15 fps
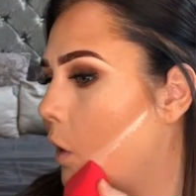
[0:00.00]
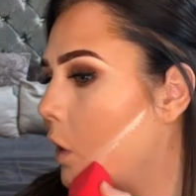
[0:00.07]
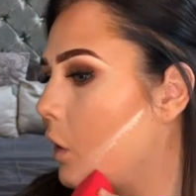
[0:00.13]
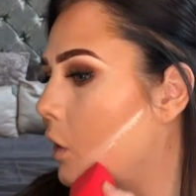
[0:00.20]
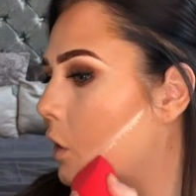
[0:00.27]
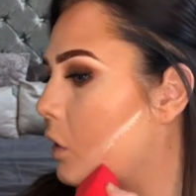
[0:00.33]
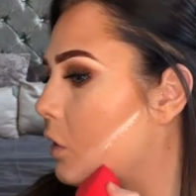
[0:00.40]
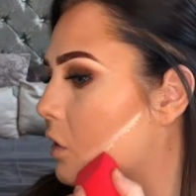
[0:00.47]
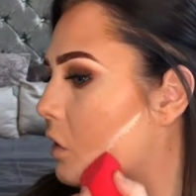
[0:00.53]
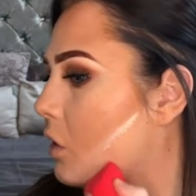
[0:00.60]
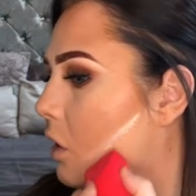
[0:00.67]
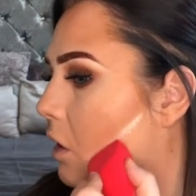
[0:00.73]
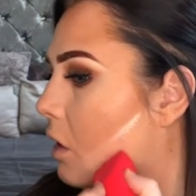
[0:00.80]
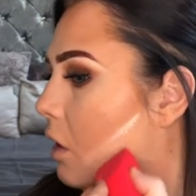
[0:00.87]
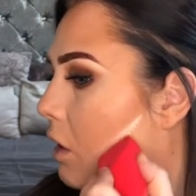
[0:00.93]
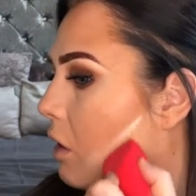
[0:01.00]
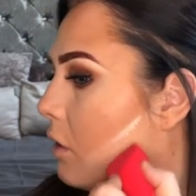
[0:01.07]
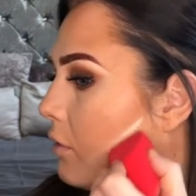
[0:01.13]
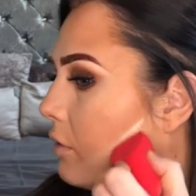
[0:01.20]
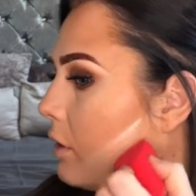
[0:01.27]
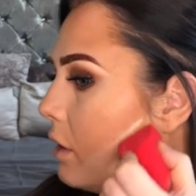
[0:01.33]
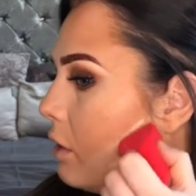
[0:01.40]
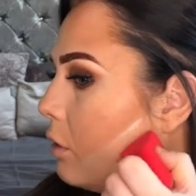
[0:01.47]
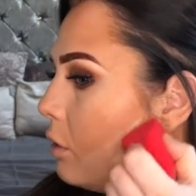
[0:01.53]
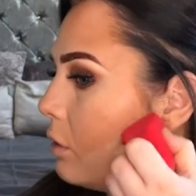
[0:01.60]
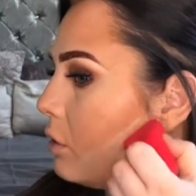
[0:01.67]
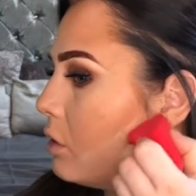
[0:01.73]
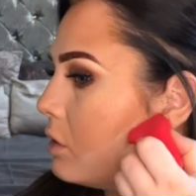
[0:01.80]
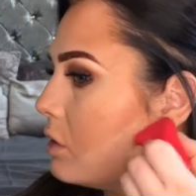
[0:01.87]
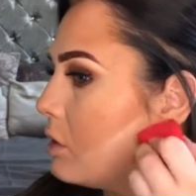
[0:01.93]
and just carve
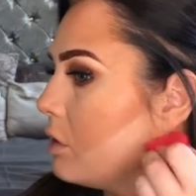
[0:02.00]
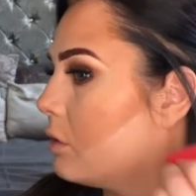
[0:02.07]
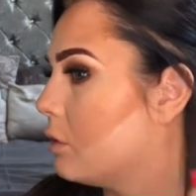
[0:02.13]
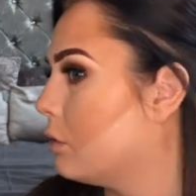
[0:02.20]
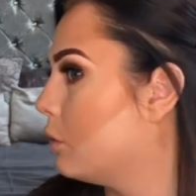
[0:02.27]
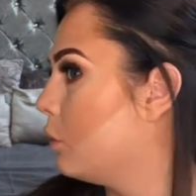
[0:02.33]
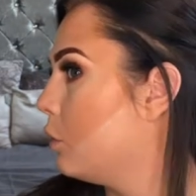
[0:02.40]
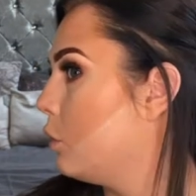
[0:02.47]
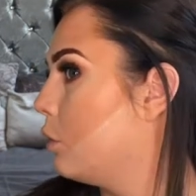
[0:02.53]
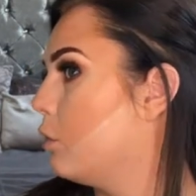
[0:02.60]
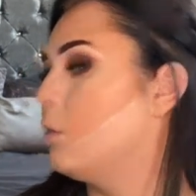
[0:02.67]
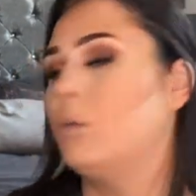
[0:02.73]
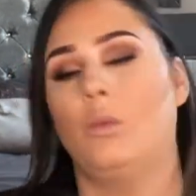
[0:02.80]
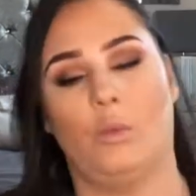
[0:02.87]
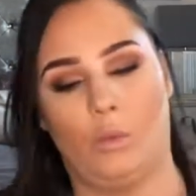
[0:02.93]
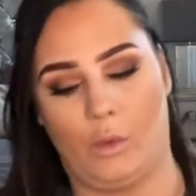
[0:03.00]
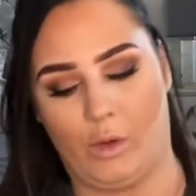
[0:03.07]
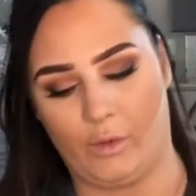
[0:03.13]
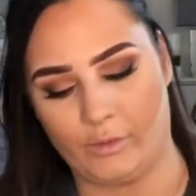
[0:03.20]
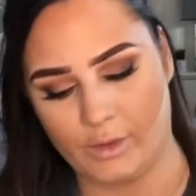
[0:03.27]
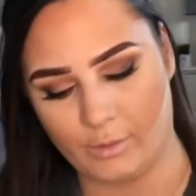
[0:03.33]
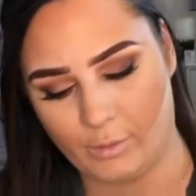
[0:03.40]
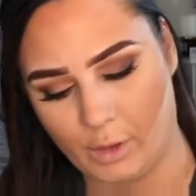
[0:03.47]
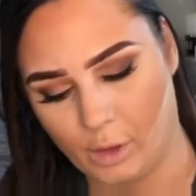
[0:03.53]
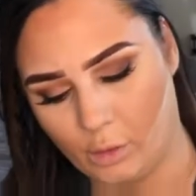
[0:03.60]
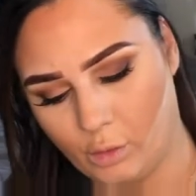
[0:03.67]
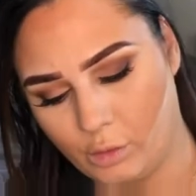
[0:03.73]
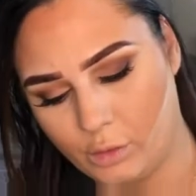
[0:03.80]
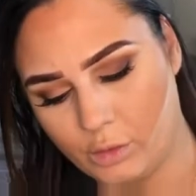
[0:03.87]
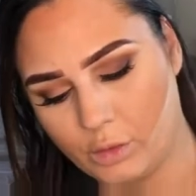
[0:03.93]
out where I've done my
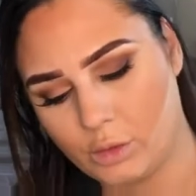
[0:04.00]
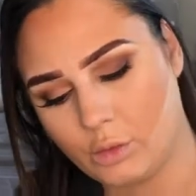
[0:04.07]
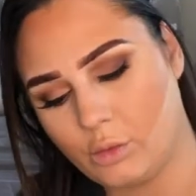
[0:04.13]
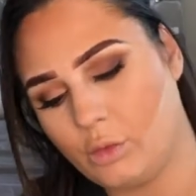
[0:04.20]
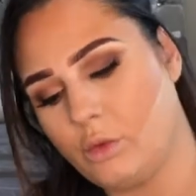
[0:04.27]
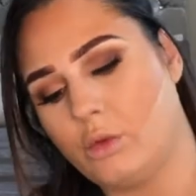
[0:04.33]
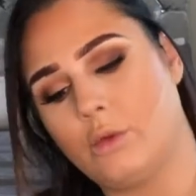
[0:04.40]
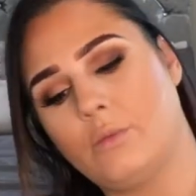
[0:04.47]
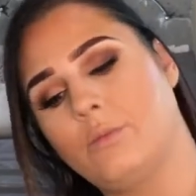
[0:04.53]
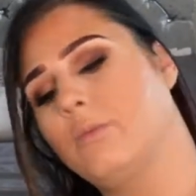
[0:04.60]
contour.